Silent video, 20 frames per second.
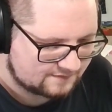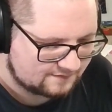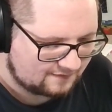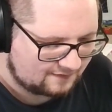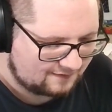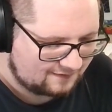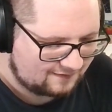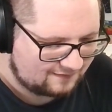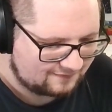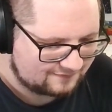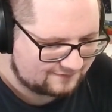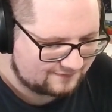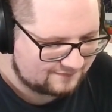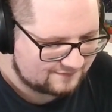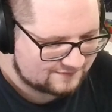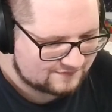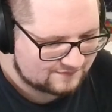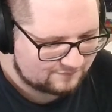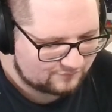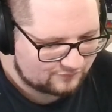Oh, dude,
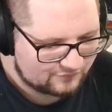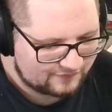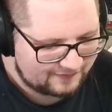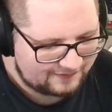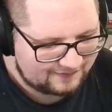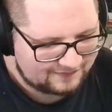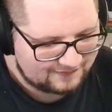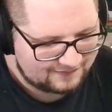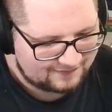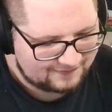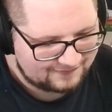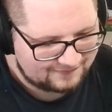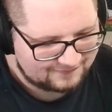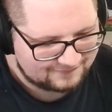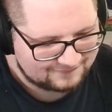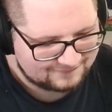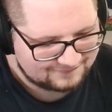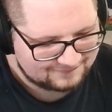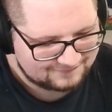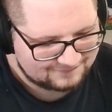Sabrina.
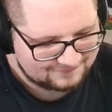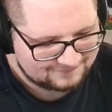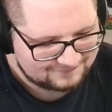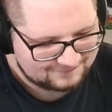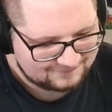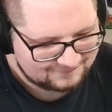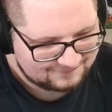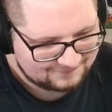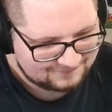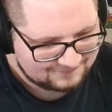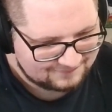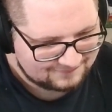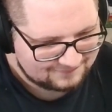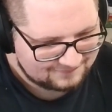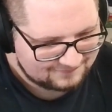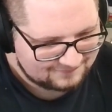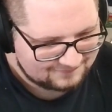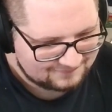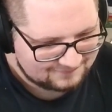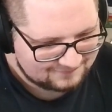
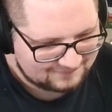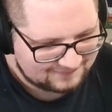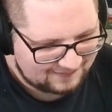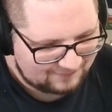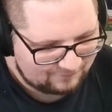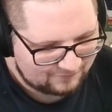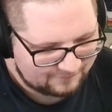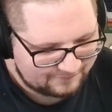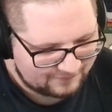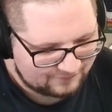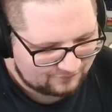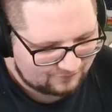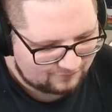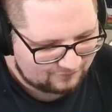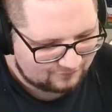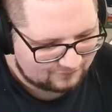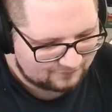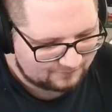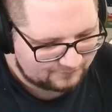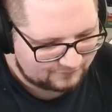That would have been
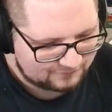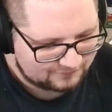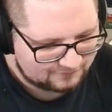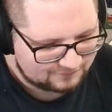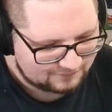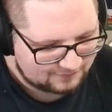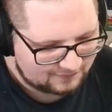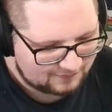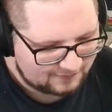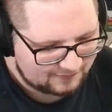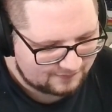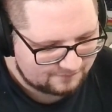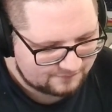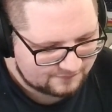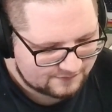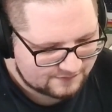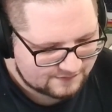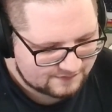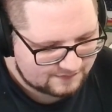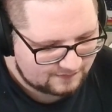horrible. All right, we'll
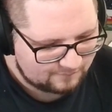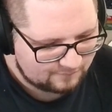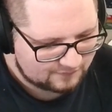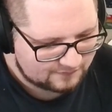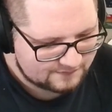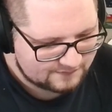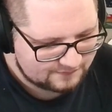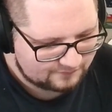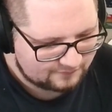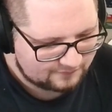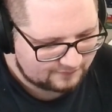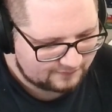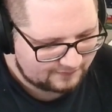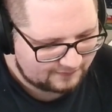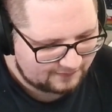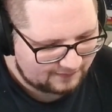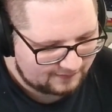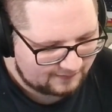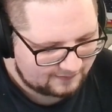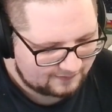just Steam Artillery
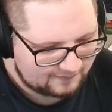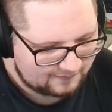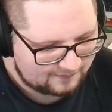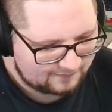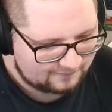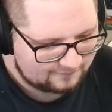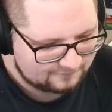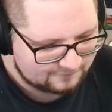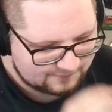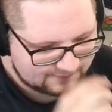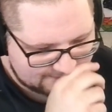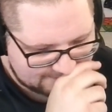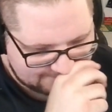and...